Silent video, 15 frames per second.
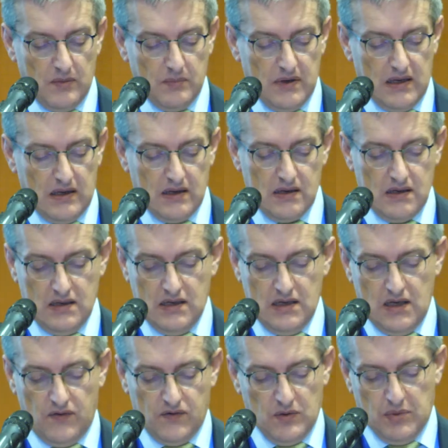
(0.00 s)
well-being
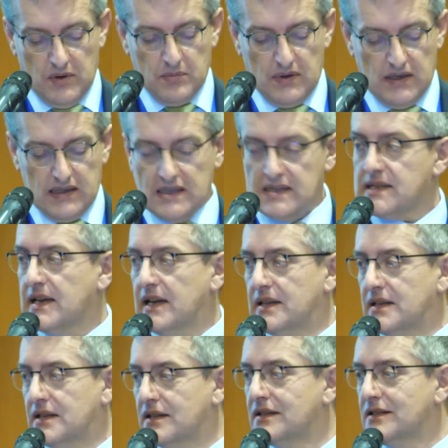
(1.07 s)
of the people in this
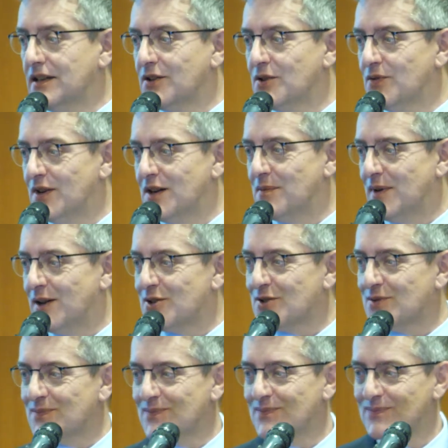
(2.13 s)
country. Thank you very
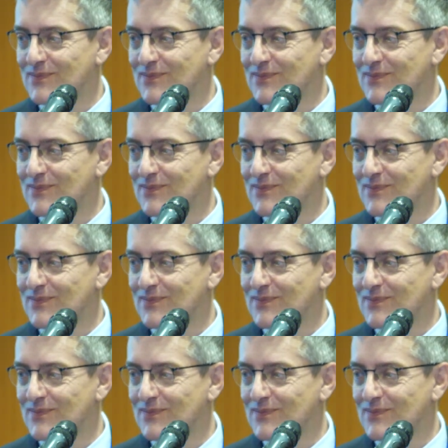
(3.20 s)
much.